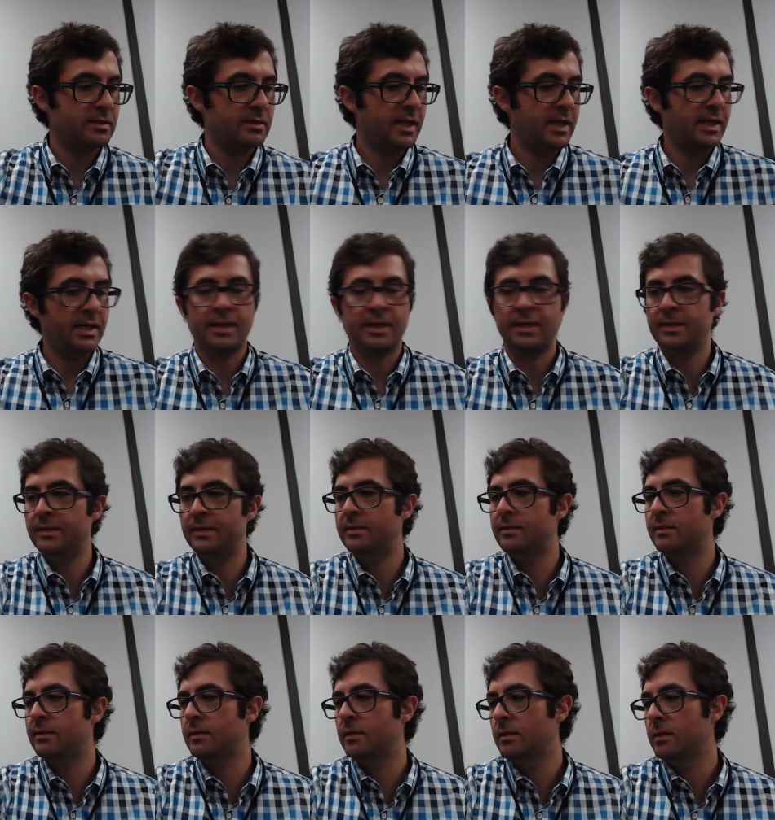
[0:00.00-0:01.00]

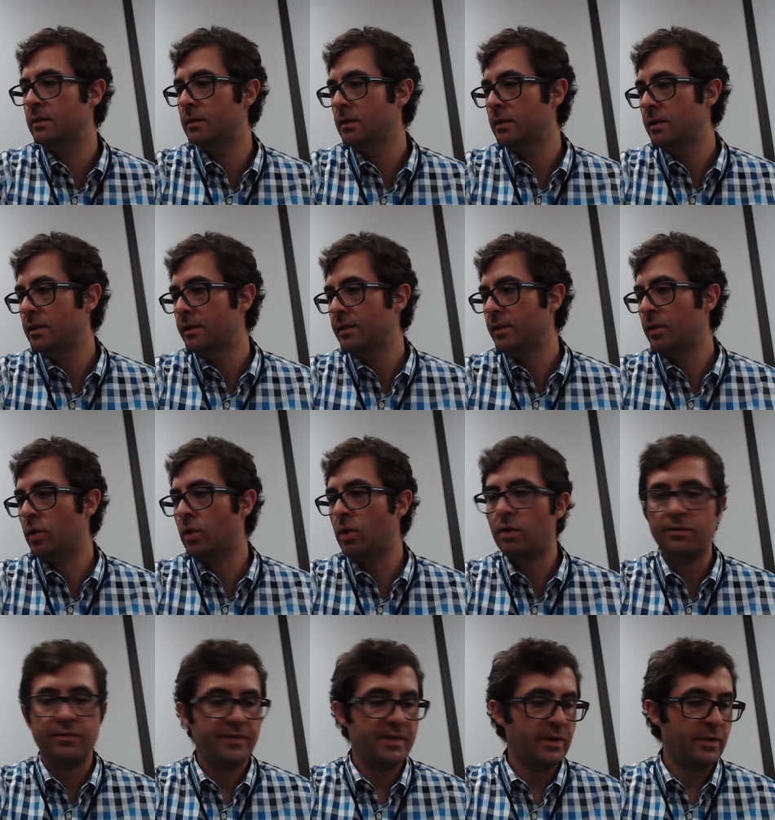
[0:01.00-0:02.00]
and
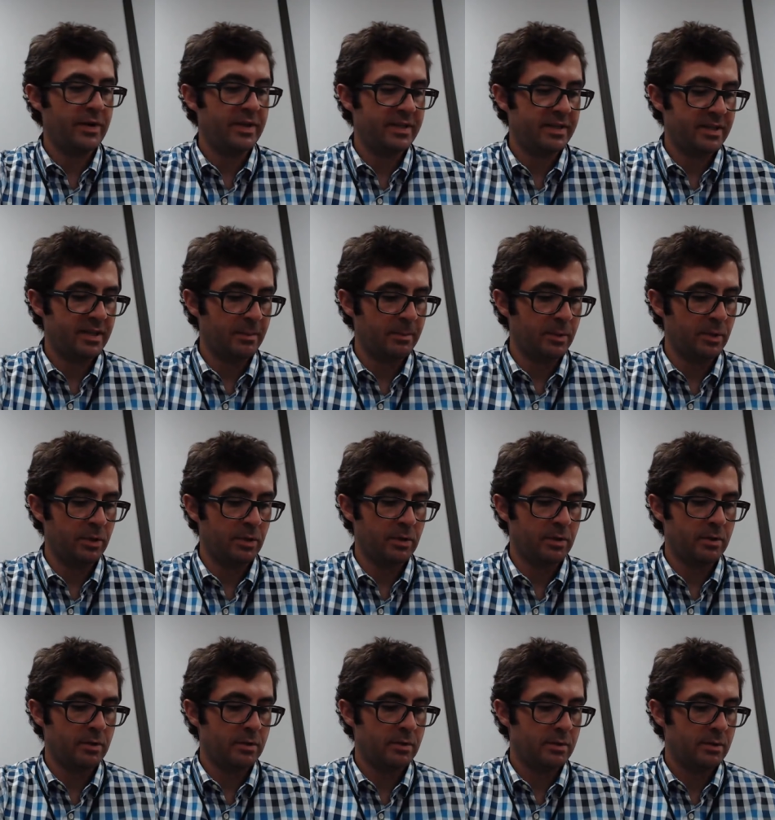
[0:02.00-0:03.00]
they're all very
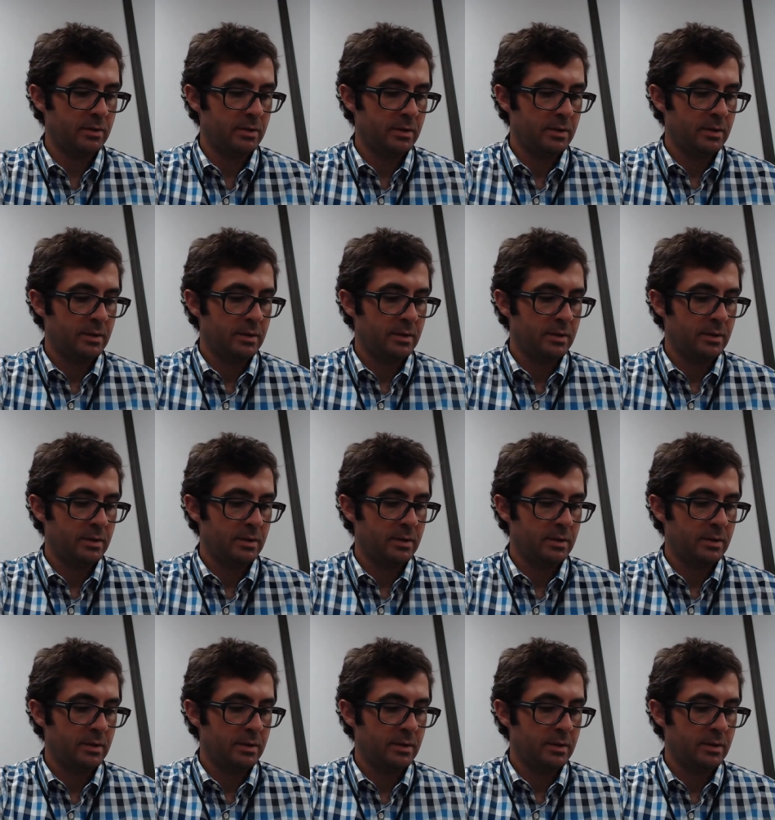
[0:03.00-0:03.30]
similar.